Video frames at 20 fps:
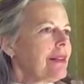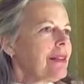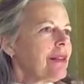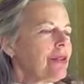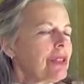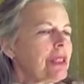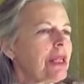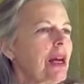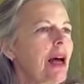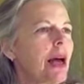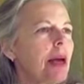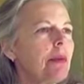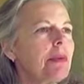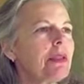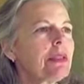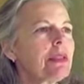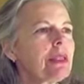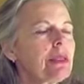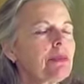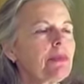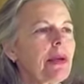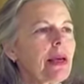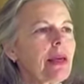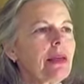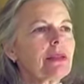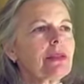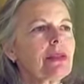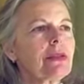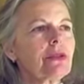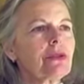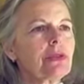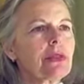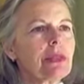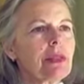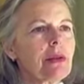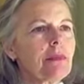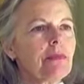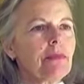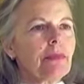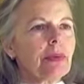So time and space are
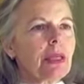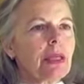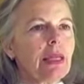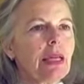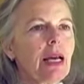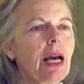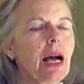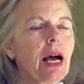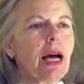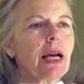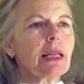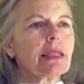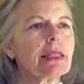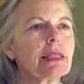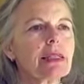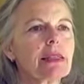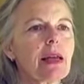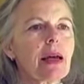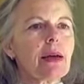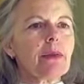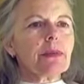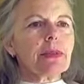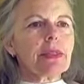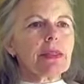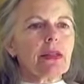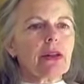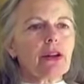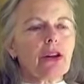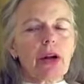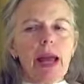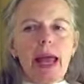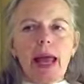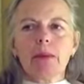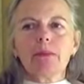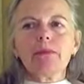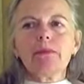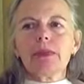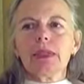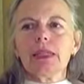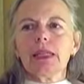simply concepts that are
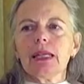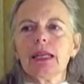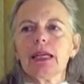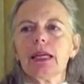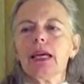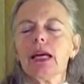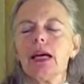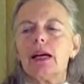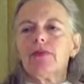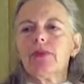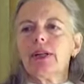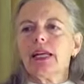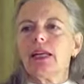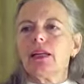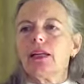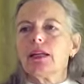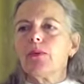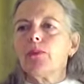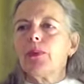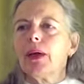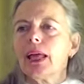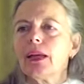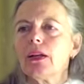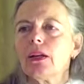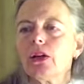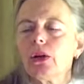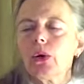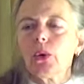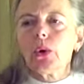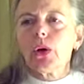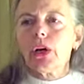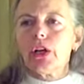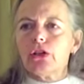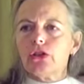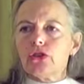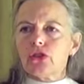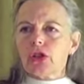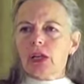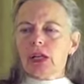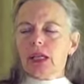empty of an independent
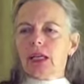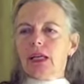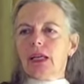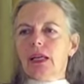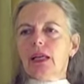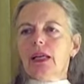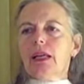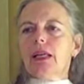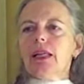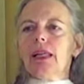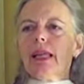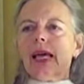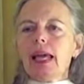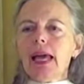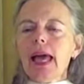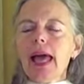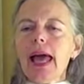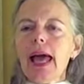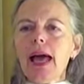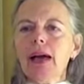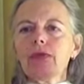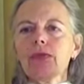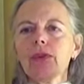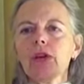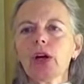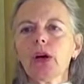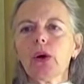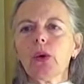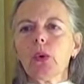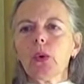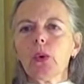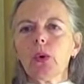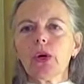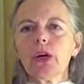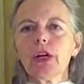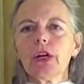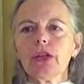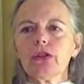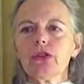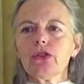origin. They have no
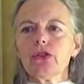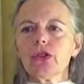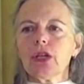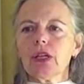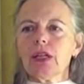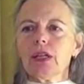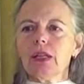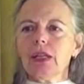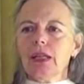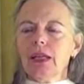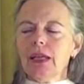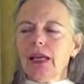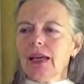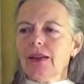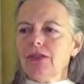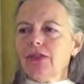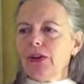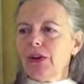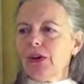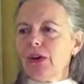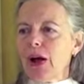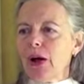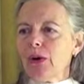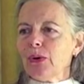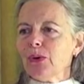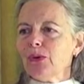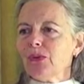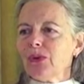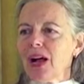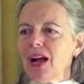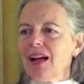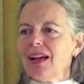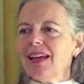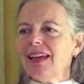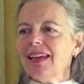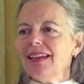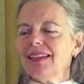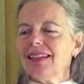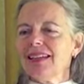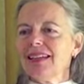origin in their own
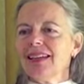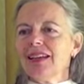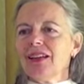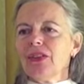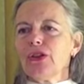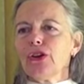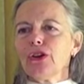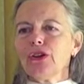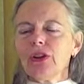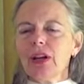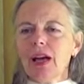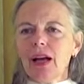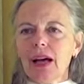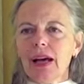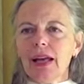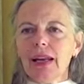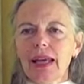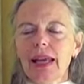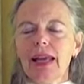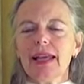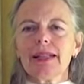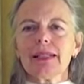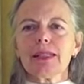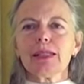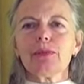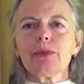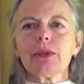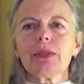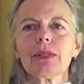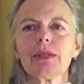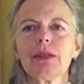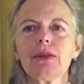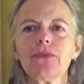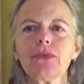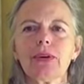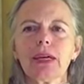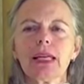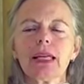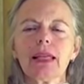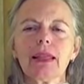right. They're not a
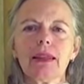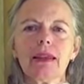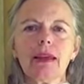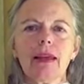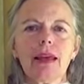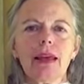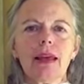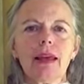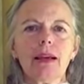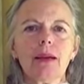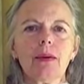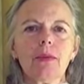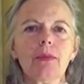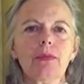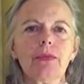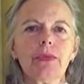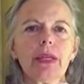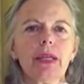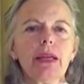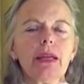specific thing.